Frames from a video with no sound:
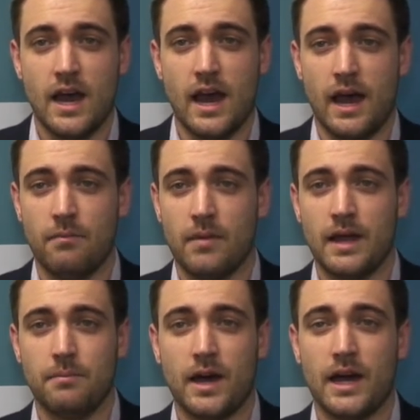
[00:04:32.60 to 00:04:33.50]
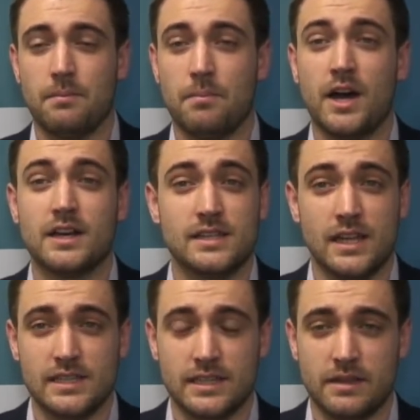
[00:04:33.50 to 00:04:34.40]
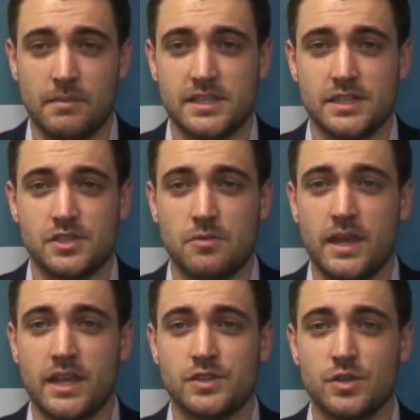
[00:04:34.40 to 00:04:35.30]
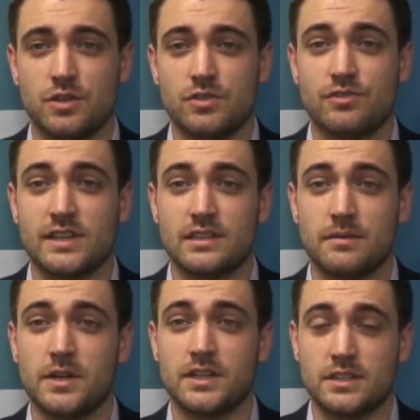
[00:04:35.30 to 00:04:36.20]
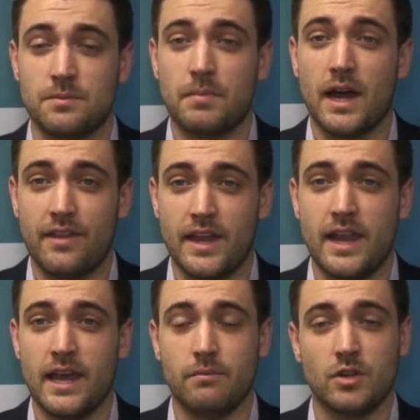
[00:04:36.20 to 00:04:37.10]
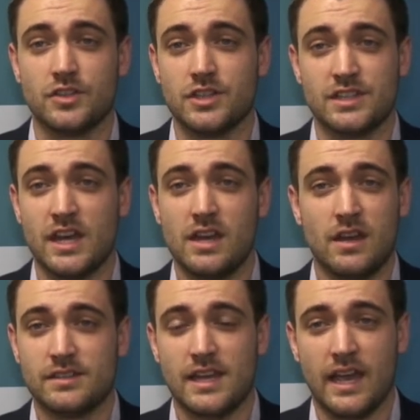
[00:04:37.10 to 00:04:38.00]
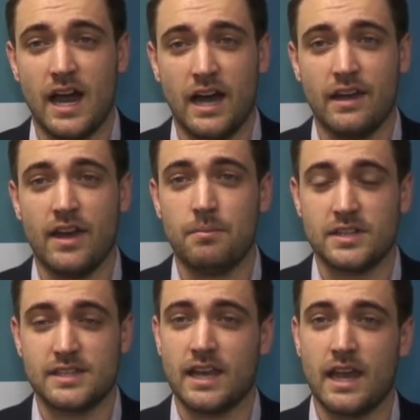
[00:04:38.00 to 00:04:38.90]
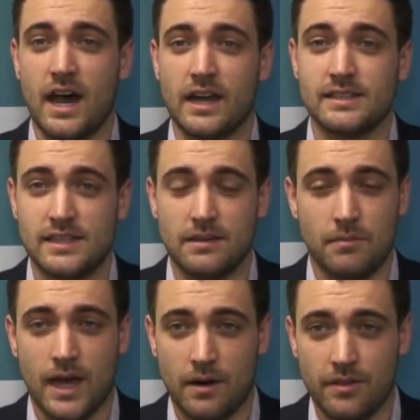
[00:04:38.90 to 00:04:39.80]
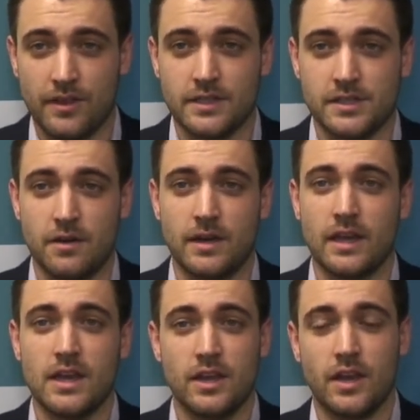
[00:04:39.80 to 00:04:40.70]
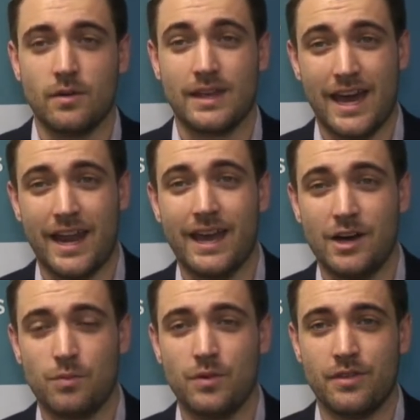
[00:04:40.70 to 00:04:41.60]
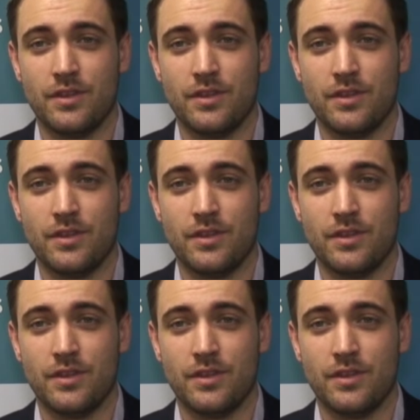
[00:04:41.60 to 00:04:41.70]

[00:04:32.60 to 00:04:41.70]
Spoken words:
And by personalizing the message, so making sure you're addressing the person by their name, not just saying hi there, but saying, hi Tim, how are things going? Can I help